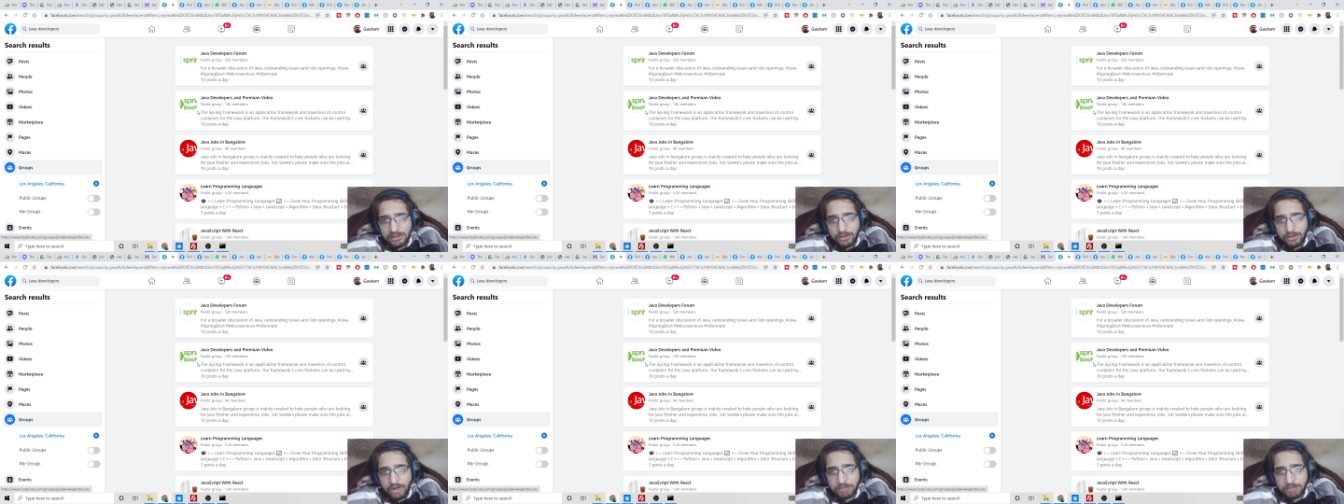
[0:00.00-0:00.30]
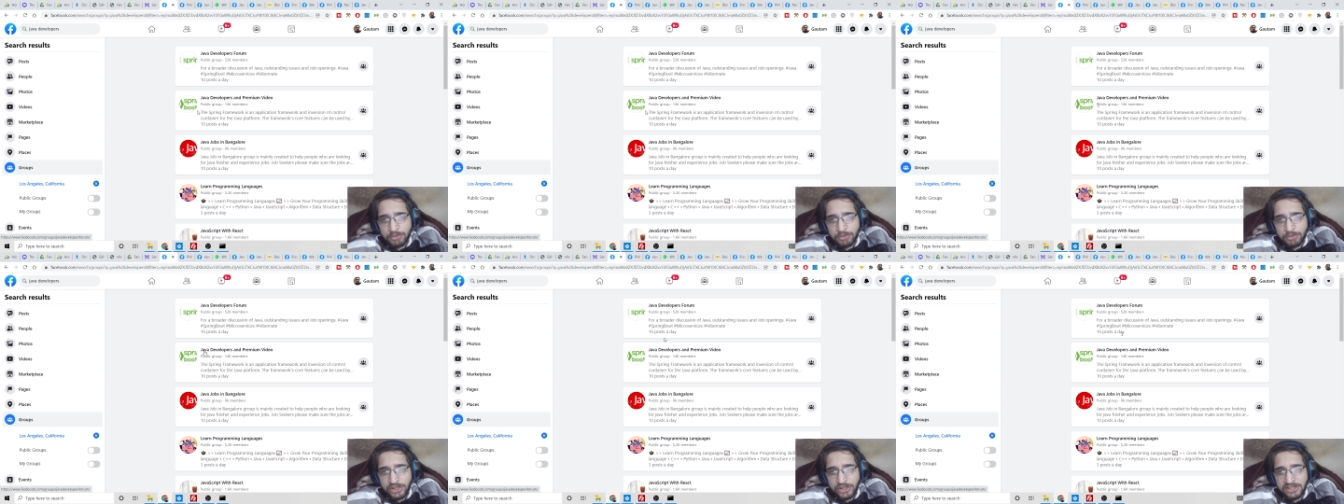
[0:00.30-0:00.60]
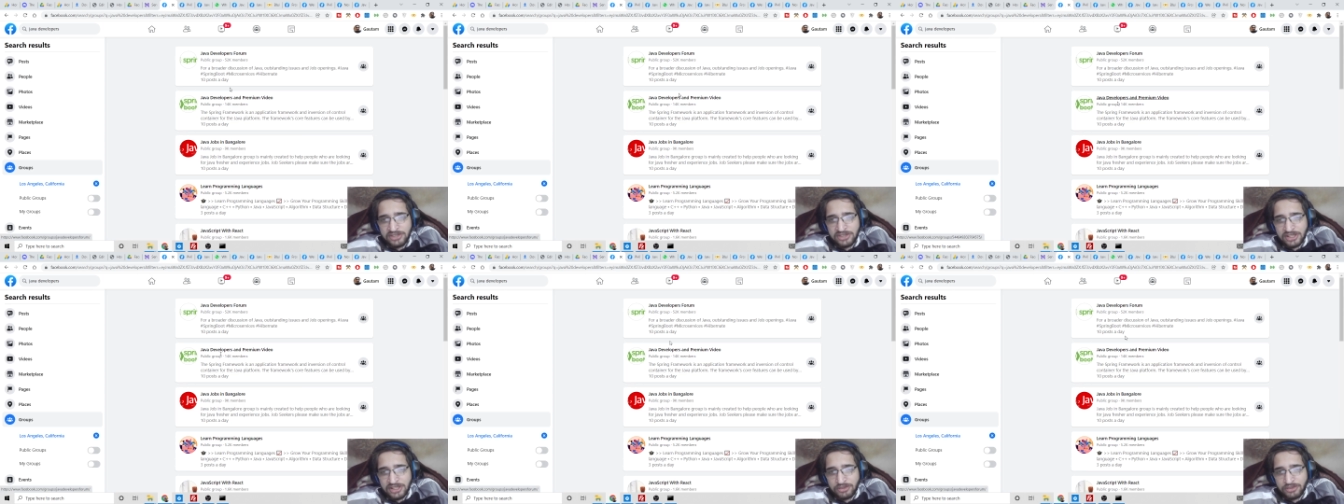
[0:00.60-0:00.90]
a lot more
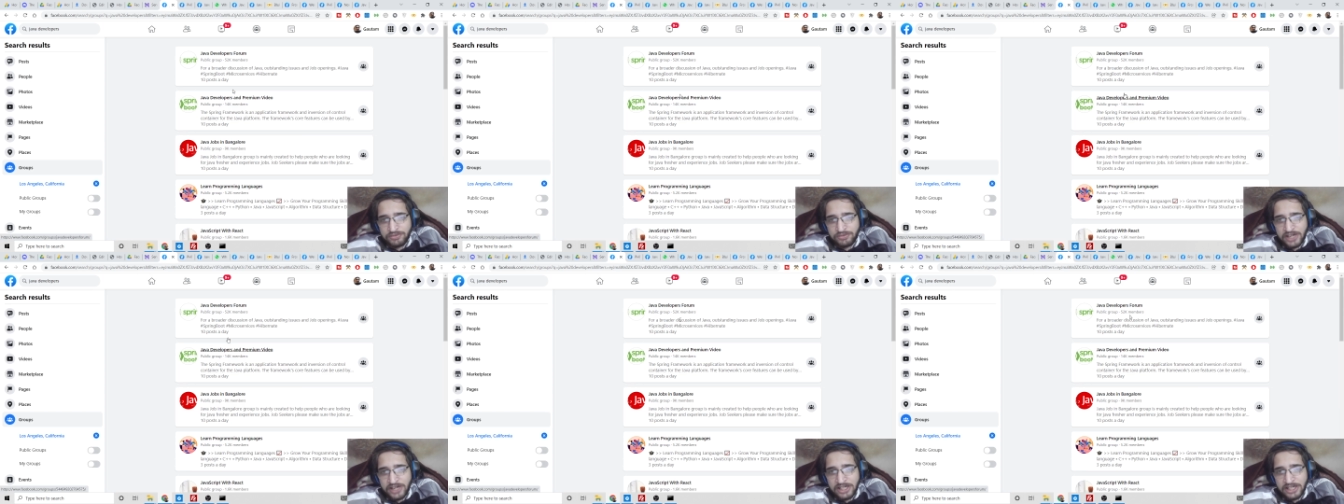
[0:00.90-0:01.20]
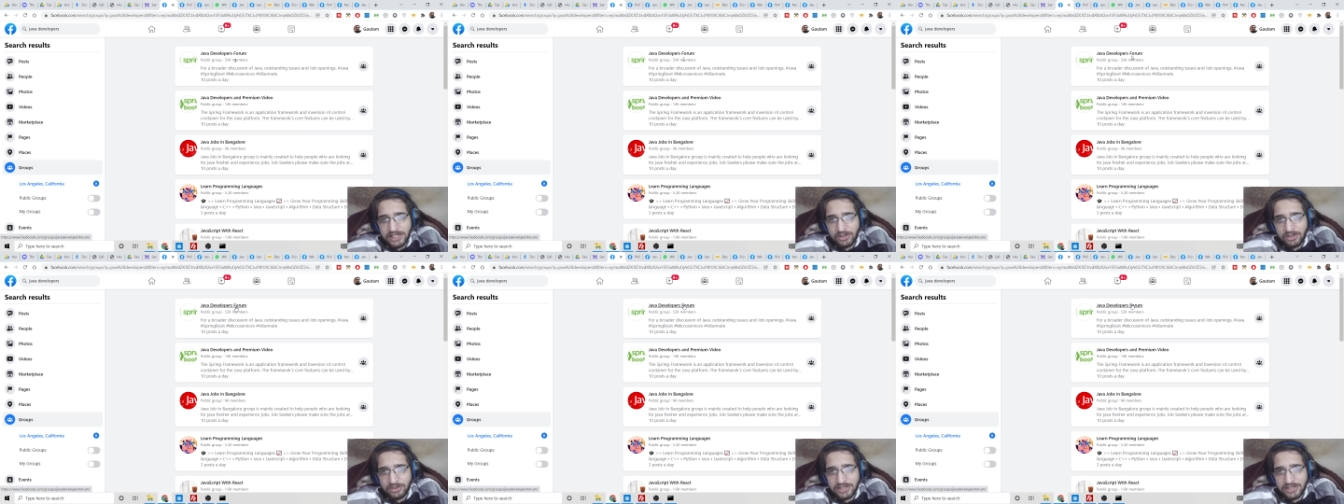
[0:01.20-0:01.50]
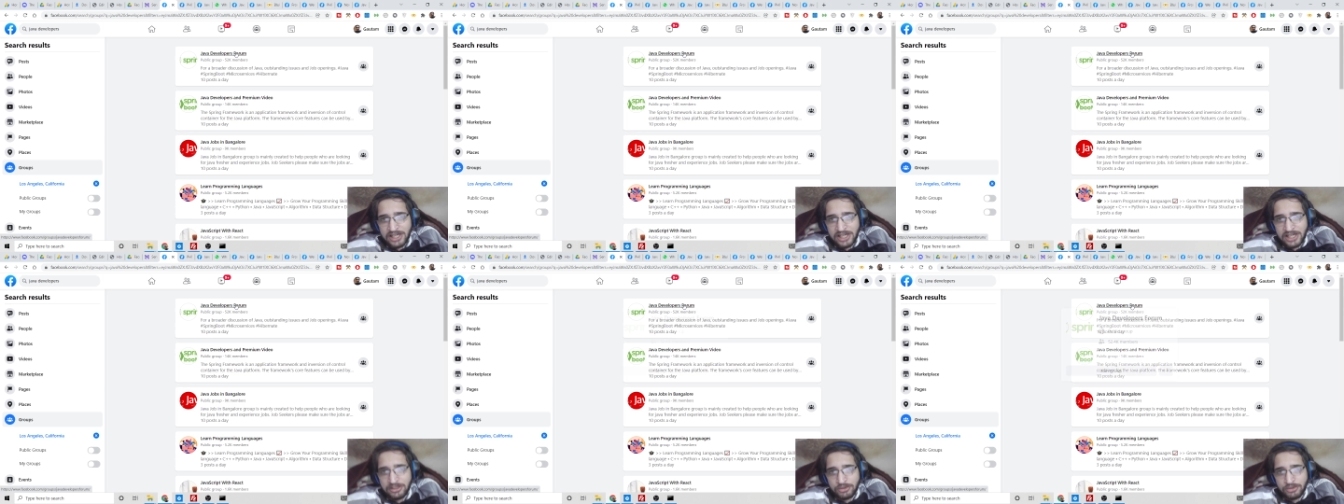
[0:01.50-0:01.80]
easier to find
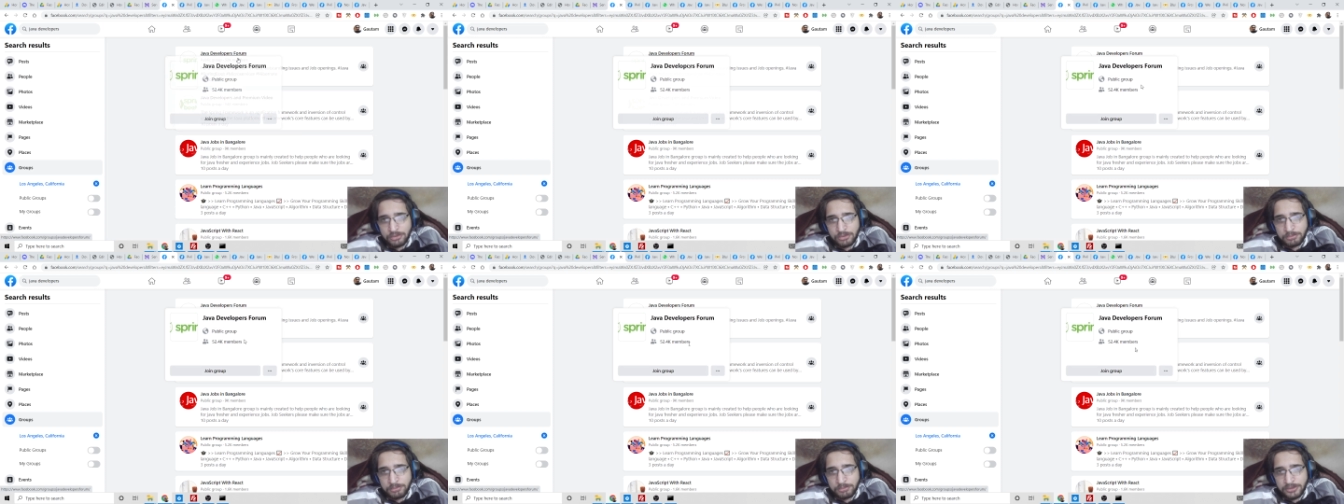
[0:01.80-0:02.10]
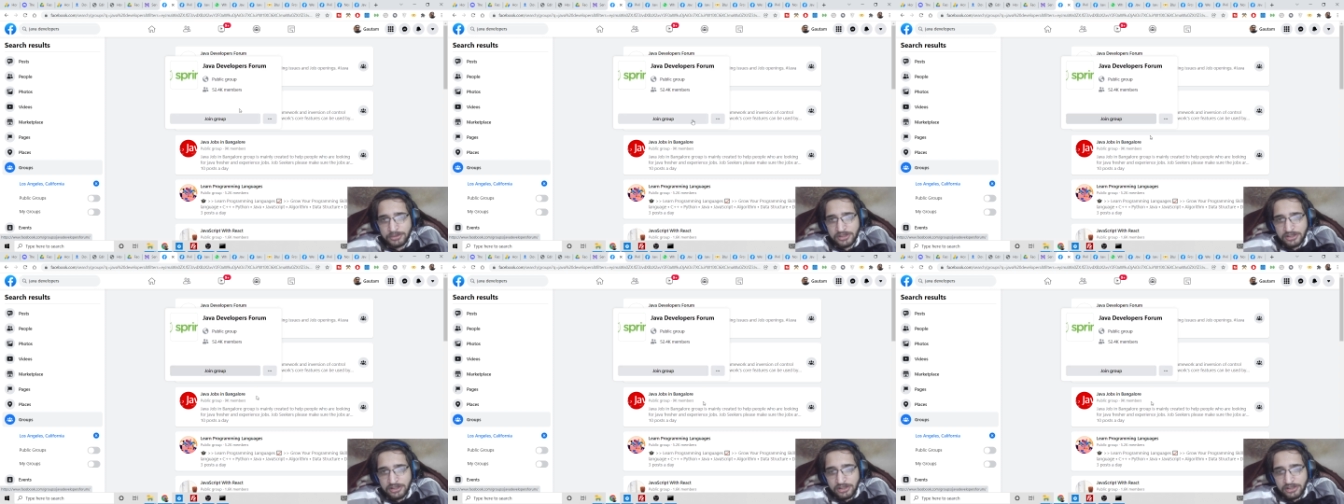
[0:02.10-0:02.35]
out that group.